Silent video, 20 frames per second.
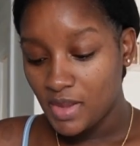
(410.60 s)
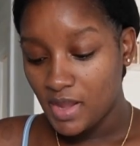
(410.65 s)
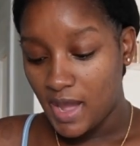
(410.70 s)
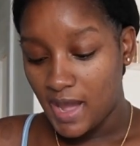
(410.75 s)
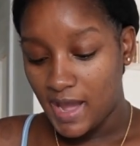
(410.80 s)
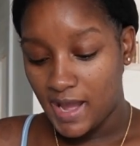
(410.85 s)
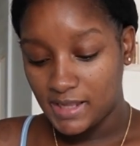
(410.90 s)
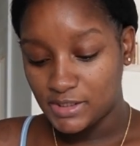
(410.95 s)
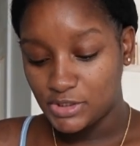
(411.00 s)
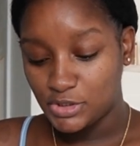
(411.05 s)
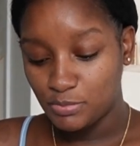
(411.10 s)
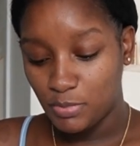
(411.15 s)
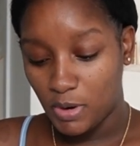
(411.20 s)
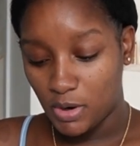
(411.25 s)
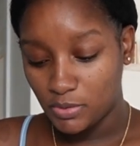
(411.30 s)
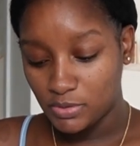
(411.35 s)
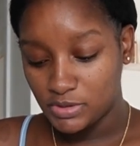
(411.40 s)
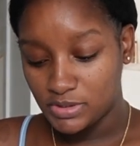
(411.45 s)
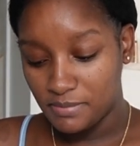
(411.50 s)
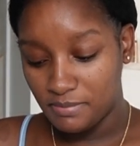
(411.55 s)
I had to
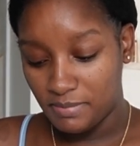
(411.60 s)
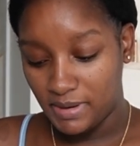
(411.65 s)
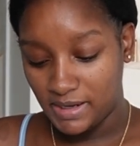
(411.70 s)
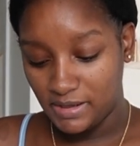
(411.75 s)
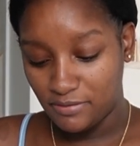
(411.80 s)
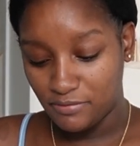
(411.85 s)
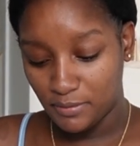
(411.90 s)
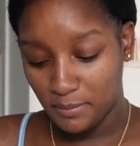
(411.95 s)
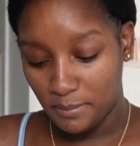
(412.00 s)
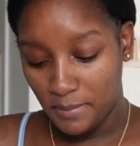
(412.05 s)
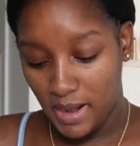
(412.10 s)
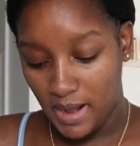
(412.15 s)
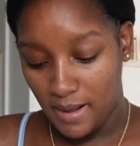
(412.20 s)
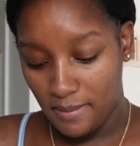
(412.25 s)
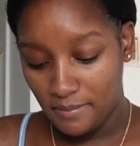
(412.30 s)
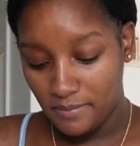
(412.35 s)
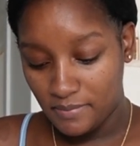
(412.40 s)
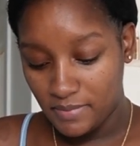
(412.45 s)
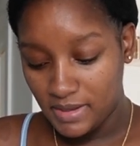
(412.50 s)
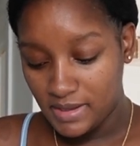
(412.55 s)
borrow some money from
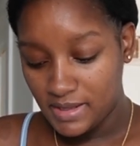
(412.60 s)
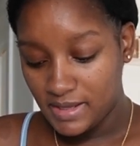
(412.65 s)
Mom.